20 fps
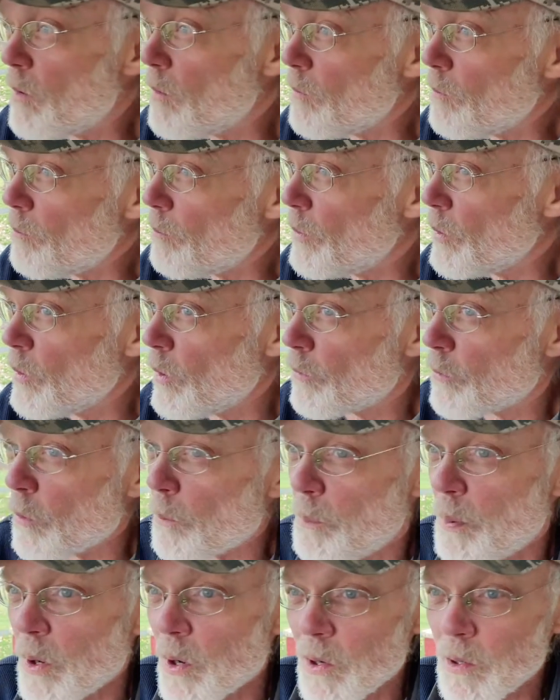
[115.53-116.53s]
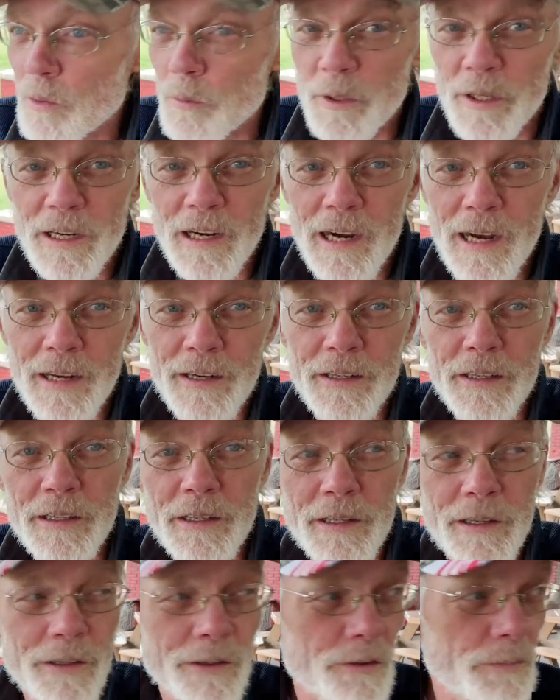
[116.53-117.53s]
beautiful park we got
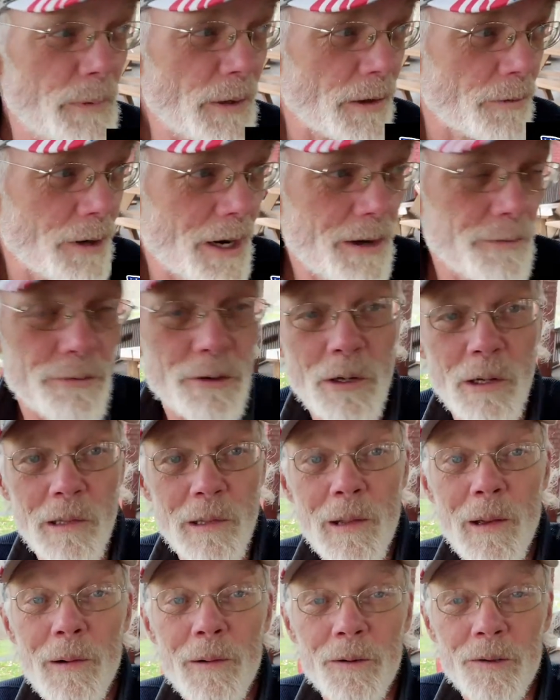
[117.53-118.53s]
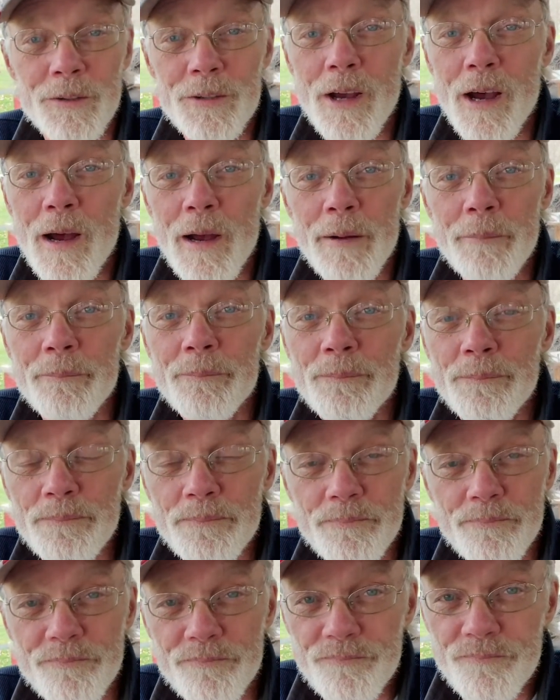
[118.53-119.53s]
here. It's been around for a long time.
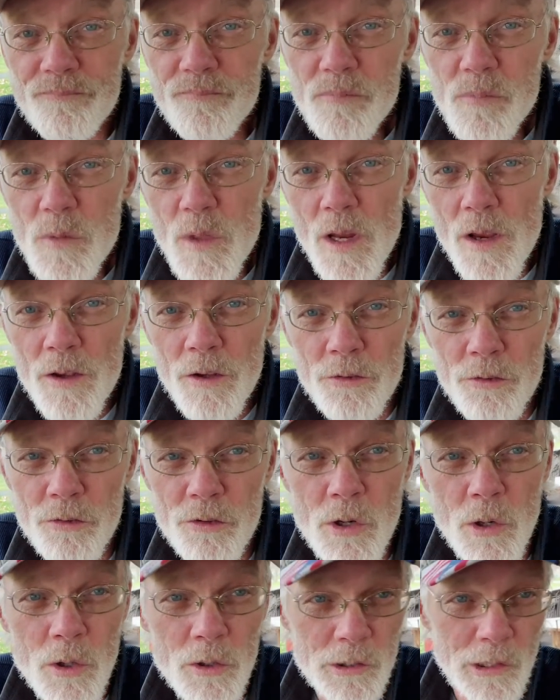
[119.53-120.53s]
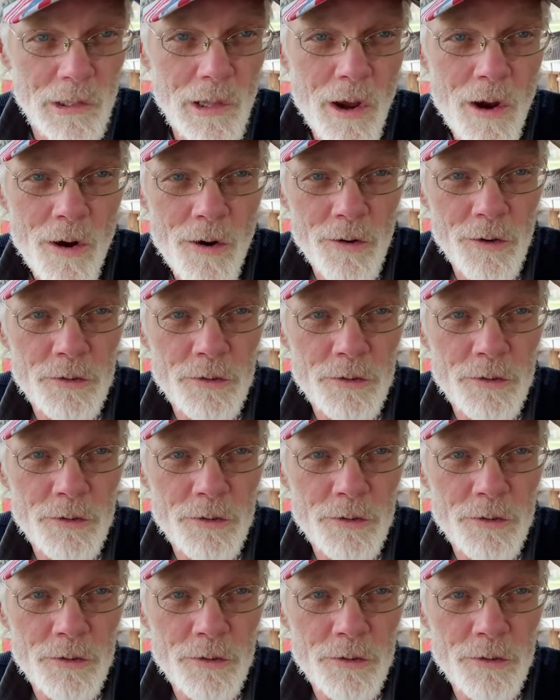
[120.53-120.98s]
This is called Long's